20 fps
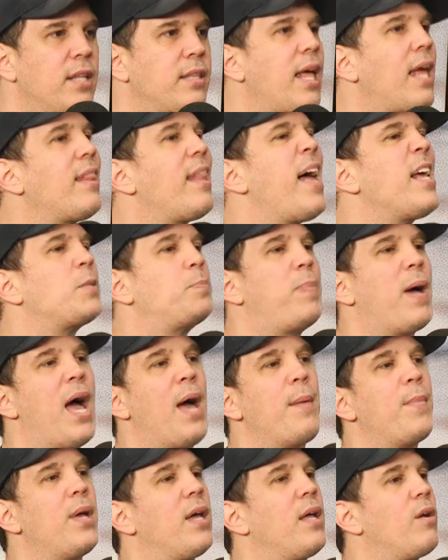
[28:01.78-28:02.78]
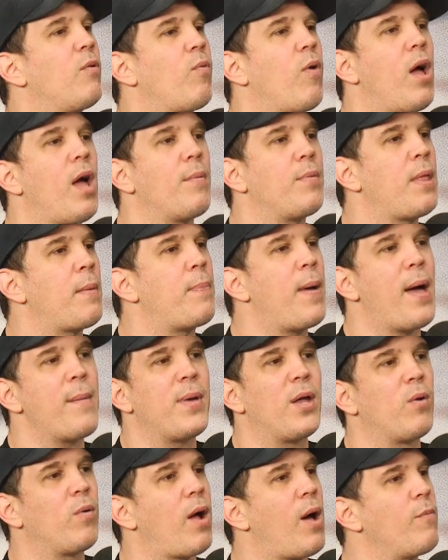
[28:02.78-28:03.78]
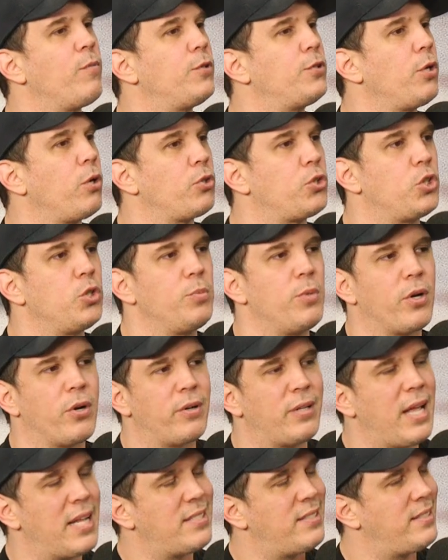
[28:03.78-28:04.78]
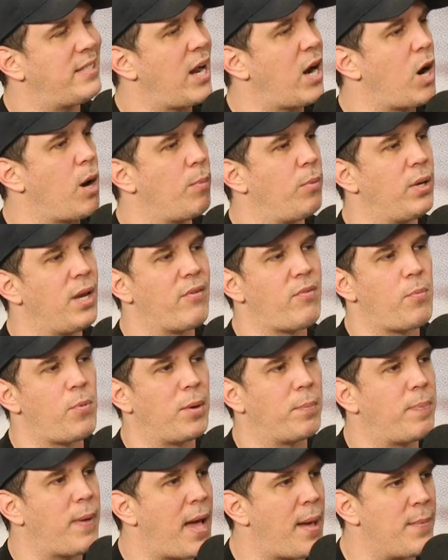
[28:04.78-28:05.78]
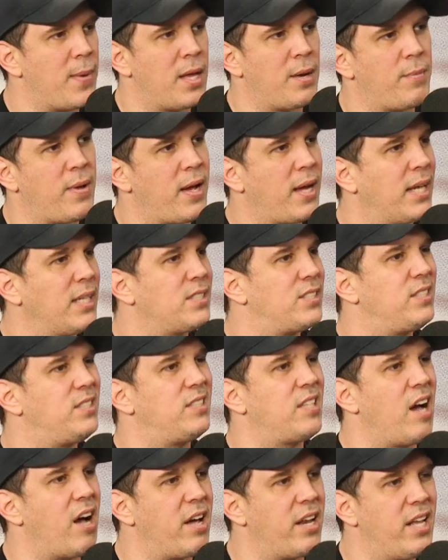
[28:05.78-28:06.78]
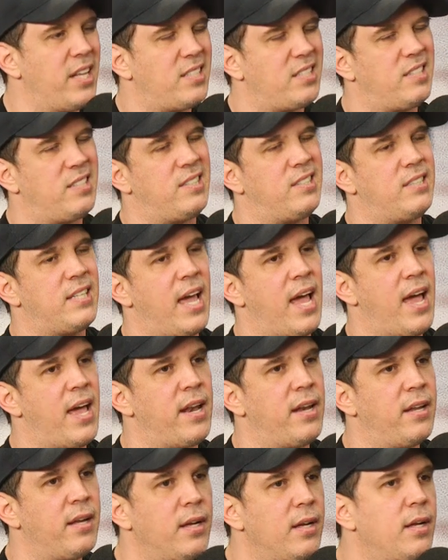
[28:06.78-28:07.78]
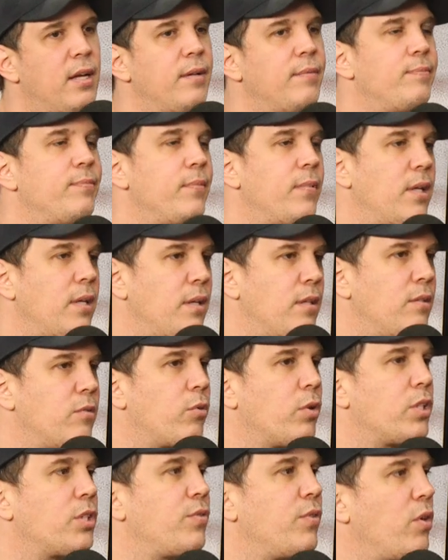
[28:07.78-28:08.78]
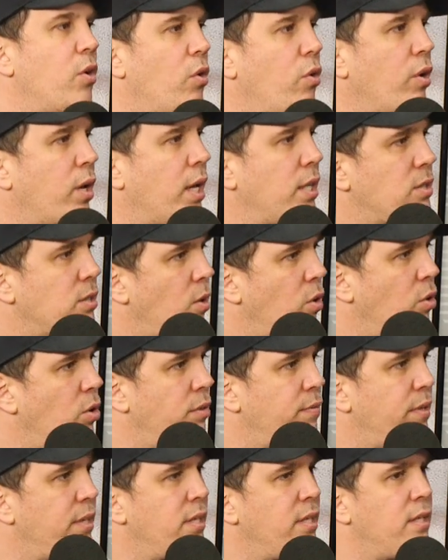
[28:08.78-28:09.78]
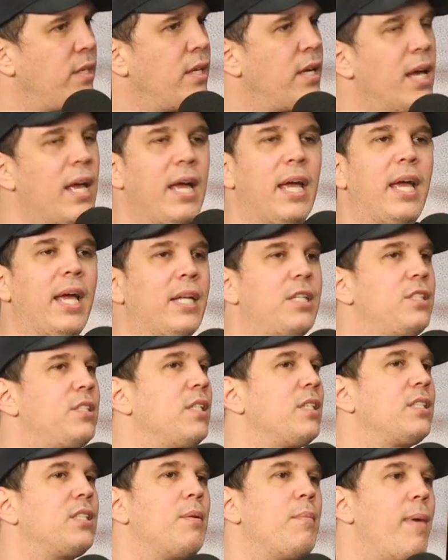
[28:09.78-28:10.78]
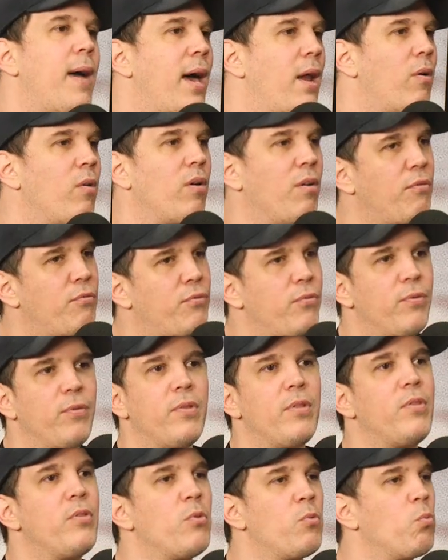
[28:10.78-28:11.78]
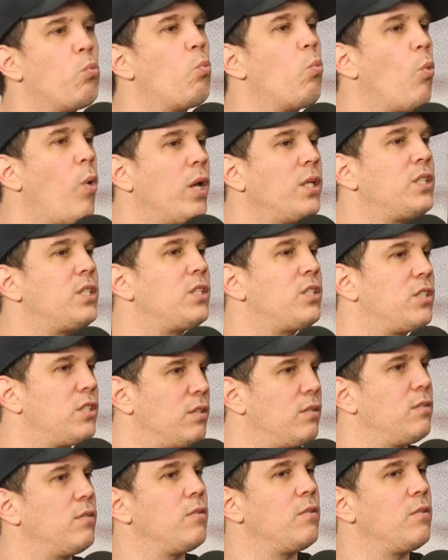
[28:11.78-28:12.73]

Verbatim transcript: Batman and Robin with Joel Schumacher, that's terrible, never bring Batman back, it's done, it's dead. And Christopher Nolan gets a hold of it, and it's just a matter of once